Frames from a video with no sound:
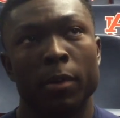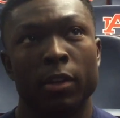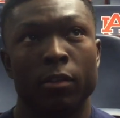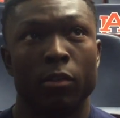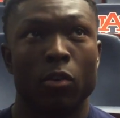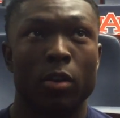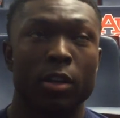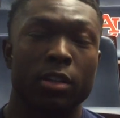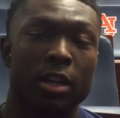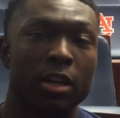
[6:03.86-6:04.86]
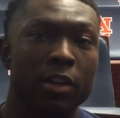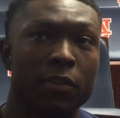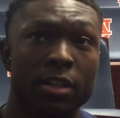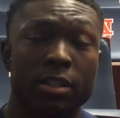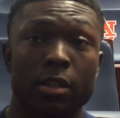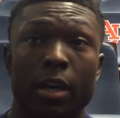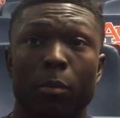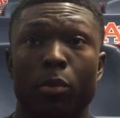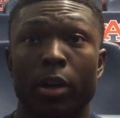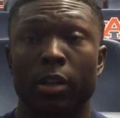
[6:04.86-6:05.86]
mean, going against high defense is a lot
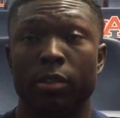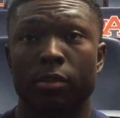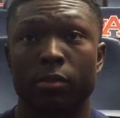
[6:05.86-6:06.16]
of press.